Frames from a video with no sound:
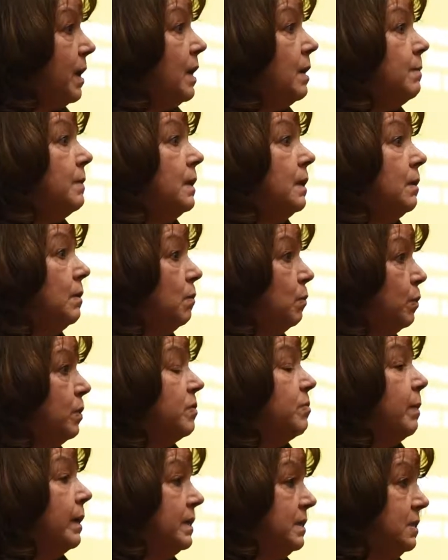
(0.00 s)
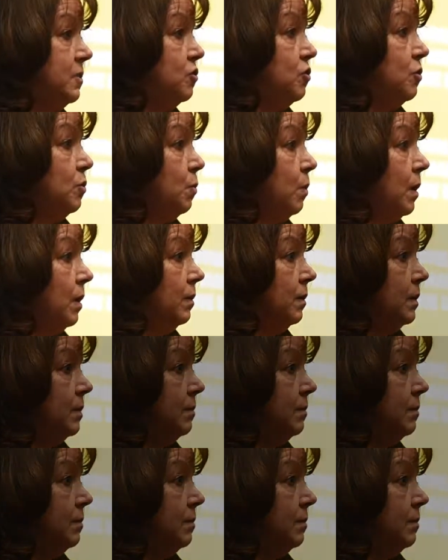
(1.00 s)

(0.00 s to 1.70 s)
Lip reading: payment with my digital wallet.